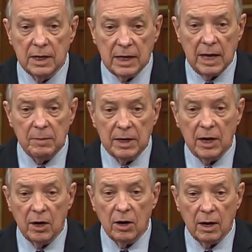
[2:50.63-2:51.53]
came in
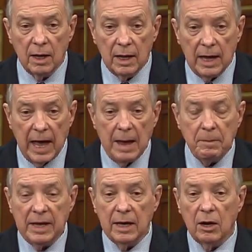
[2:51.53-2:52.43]
here
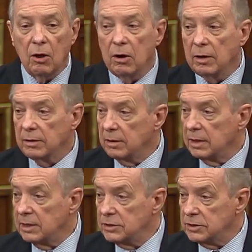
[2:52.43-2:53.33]
aping along
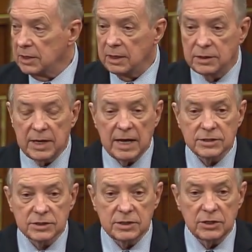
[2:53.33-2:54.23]
these
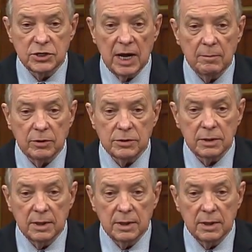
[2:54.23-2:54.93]
desks and chamber,